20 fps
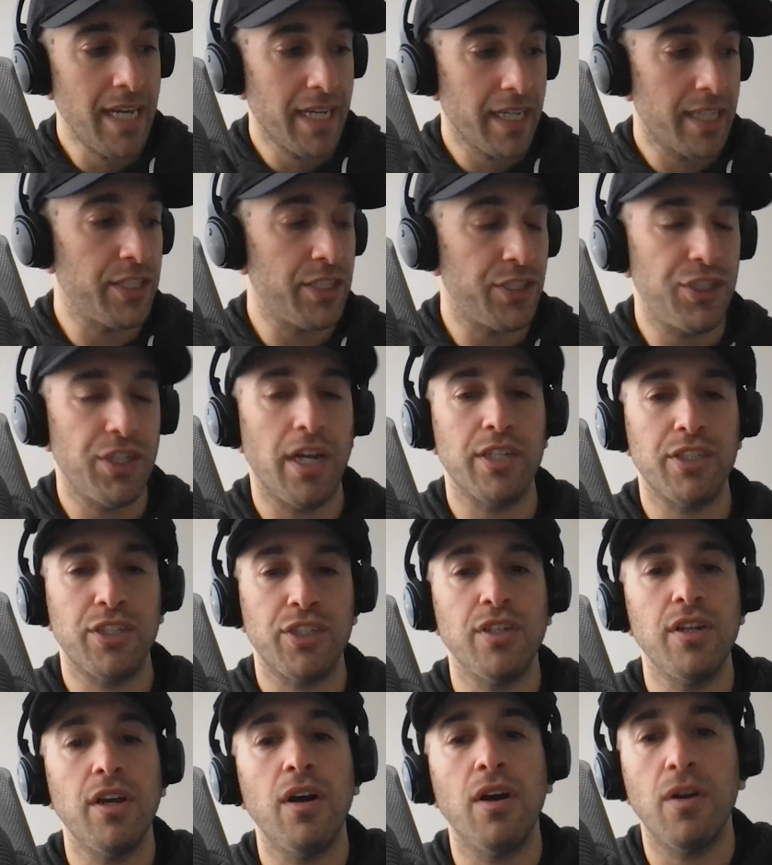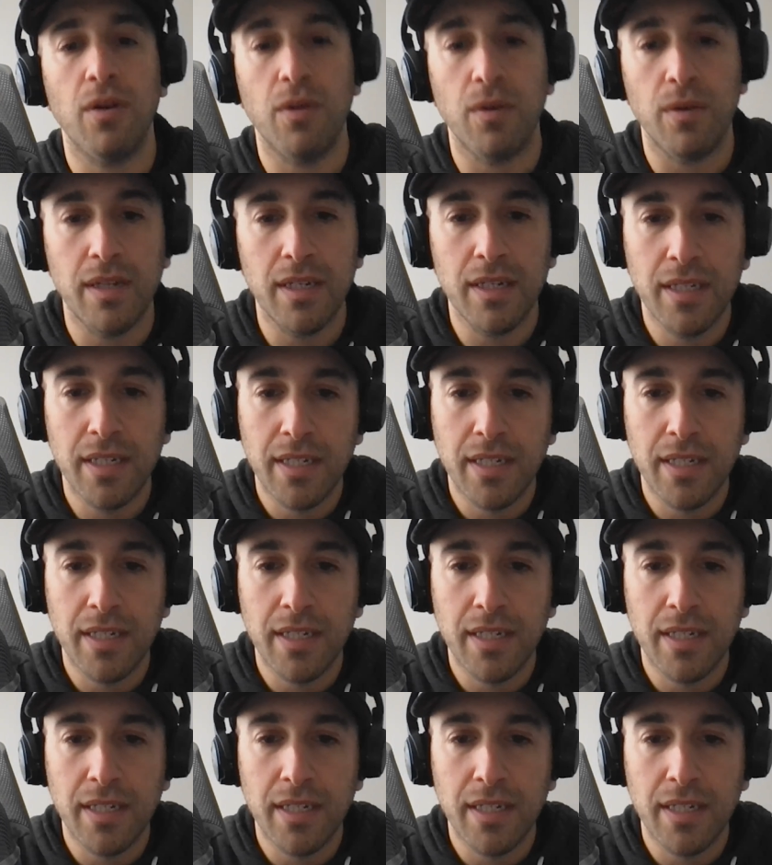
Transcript: Because Jon Snow